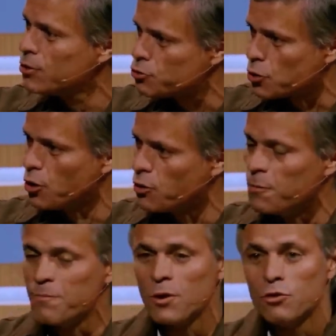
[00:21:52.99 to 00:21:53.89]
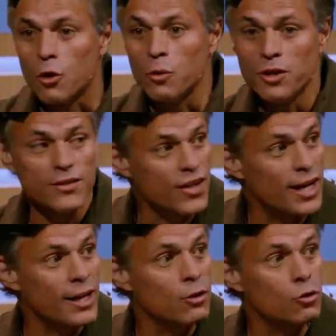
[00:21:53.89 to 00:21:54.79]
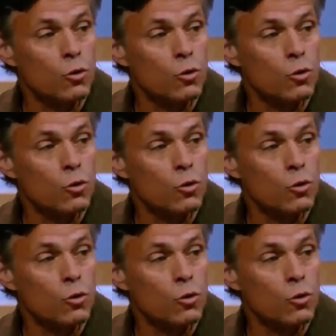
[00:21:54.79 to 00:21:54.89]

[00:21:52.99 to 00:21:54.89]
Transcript: struggle. So we decided